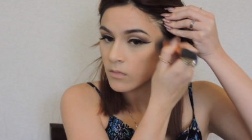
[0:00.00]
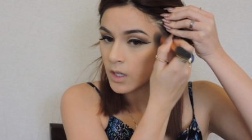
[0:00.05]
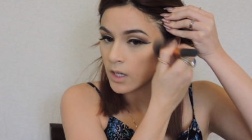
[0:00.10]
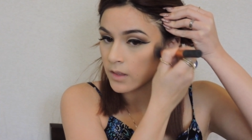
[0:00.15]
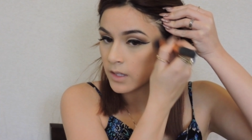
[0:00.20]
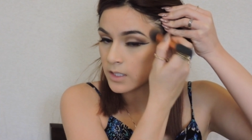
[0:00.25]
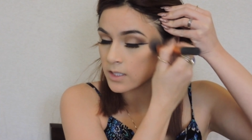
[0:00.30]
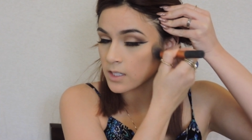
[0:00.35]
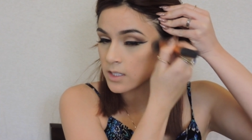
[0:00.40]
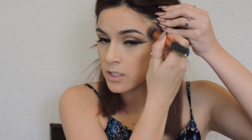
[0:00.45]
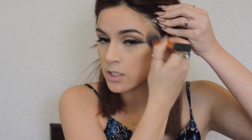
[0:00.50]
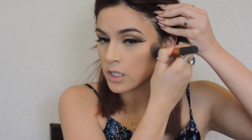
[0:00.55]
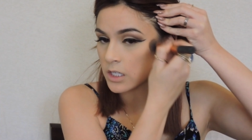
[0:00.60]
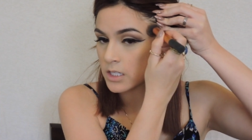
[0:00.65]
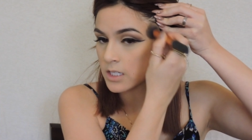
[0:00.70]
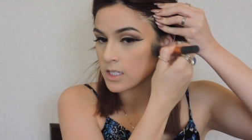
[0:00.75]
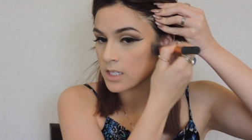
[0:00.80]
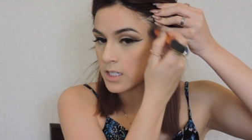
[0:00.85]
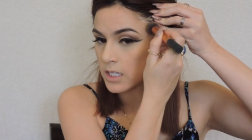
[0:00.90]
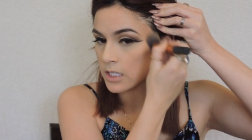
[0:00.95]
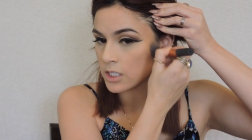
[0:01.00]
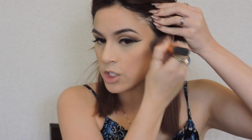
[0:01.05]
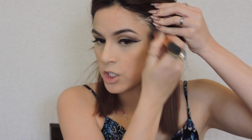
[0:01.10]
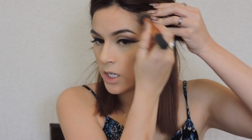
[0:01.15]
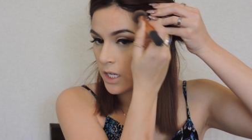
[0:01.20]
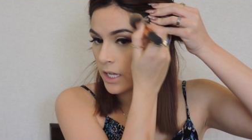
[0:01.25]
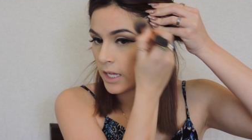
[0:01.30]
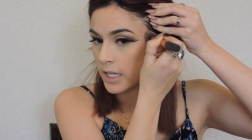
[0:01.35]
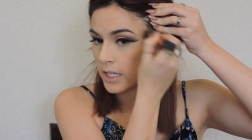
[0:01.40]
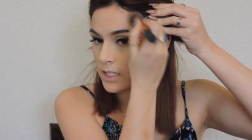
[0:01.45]
And this is just the
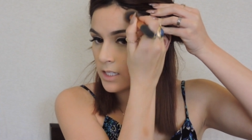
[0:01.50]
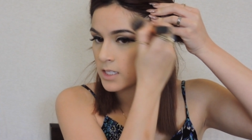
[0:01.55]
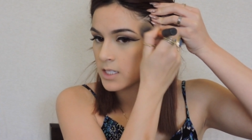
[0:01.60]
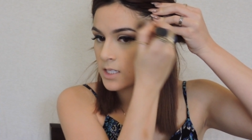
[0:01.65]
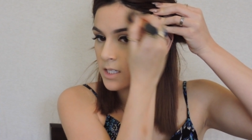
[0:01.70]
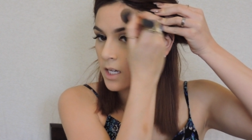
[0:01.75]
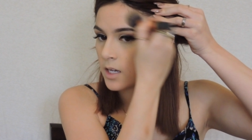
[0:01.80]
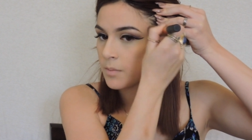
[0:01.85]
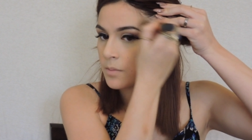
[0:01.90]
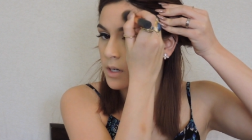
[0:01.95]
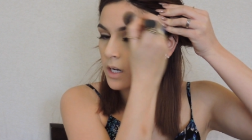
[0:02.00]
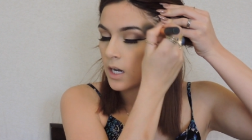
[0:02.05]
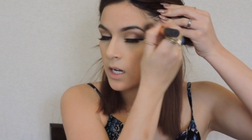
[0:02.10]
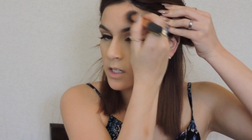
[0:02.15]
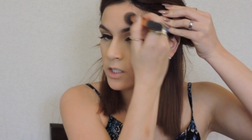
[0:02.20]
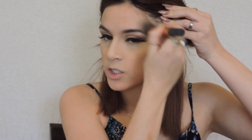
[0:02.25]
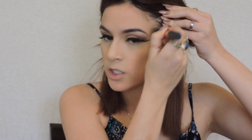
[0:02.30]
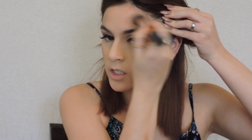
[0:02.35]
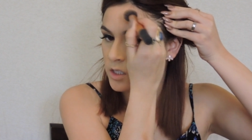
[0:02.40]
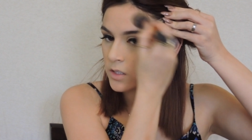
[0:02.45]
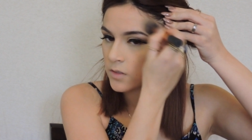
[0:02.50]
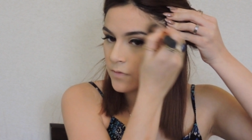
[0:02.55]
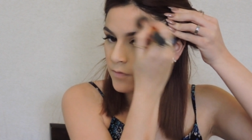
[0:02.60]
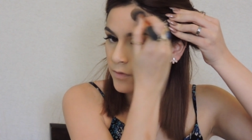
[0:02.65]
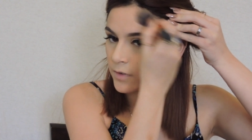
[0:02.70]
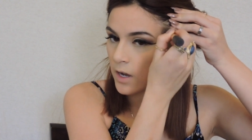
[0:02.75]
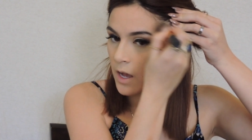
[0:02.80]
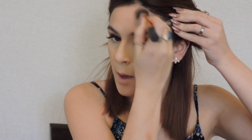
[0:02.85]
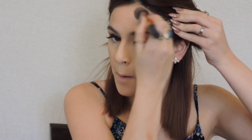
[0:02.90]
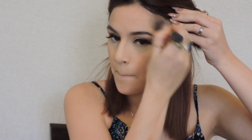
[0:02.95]
shade Subconscious
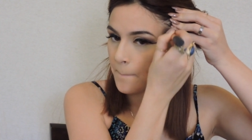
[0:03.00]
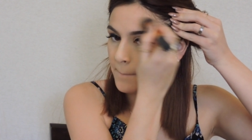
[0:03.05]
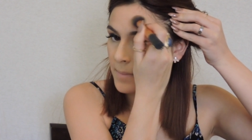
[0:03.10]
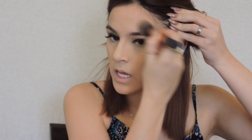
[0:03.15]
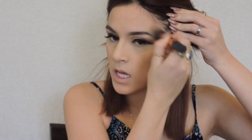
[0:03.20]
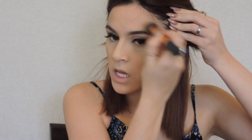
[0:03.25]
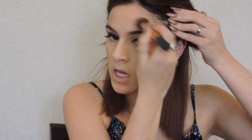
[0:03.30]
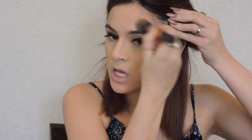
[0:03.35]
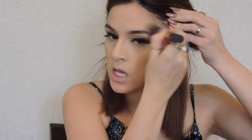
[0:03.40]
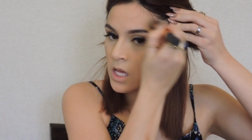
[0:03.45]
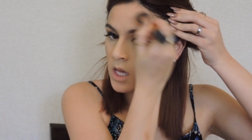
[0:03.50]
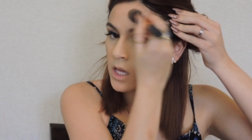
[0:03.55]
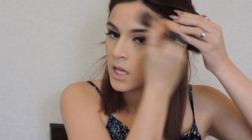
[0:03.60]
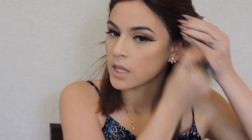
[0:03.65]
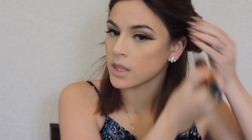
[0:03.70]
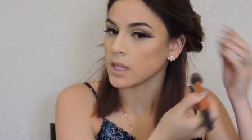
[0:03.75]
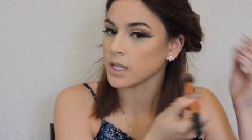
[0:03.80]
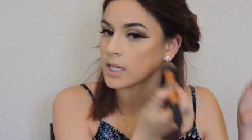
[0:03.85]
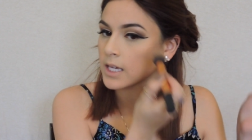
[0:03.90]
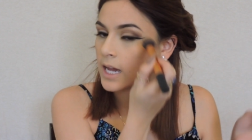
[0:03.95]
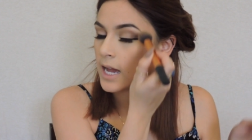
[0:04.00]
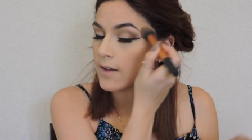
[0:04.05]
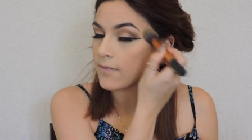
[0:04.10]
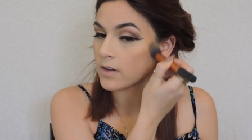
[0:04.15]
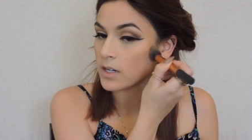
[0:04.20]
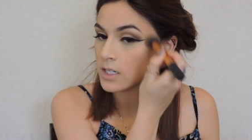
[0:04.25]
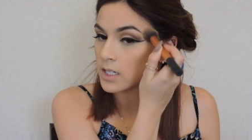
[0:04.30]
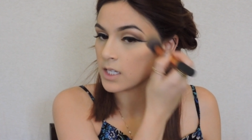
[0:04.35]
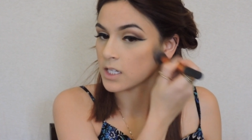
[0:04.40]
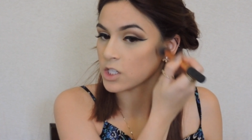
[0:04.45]
from the Kat
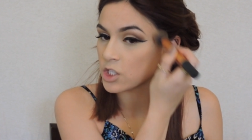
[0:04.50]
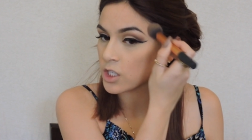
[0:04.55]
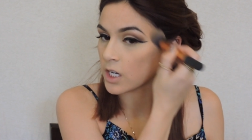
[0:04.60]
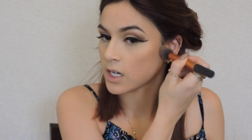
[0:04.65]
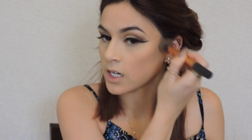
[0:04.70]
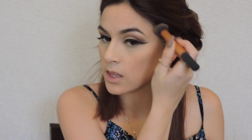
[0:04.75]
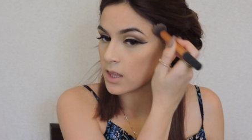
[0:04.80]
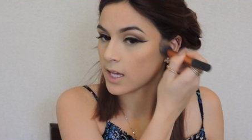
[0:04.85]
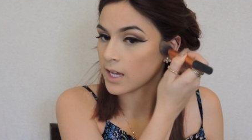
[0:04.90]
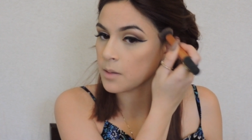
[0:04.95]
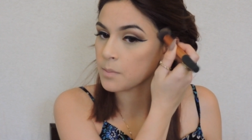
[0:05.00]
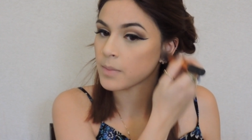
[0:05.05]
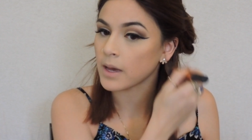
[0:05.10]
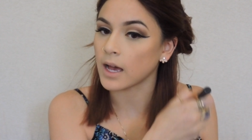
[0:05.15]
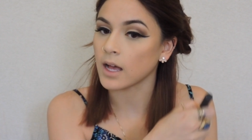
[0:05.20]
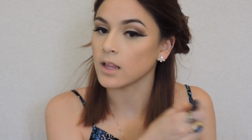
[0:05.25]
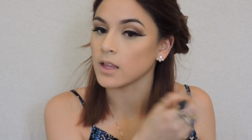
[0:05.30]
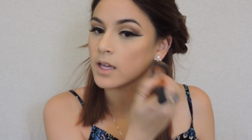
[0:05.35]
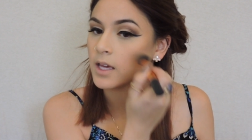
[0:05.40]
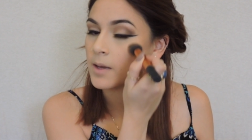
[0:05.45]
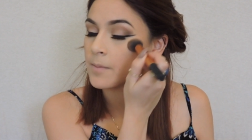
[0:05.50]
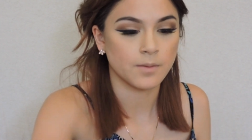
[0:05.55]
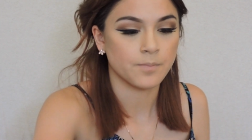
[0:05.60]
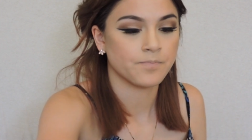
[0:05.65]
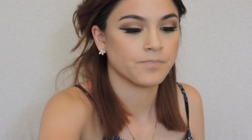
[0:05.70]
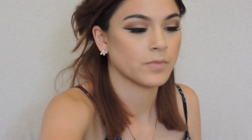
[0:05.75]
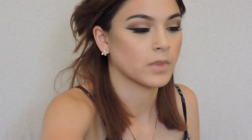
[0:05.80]
Von D Shade and Light palette.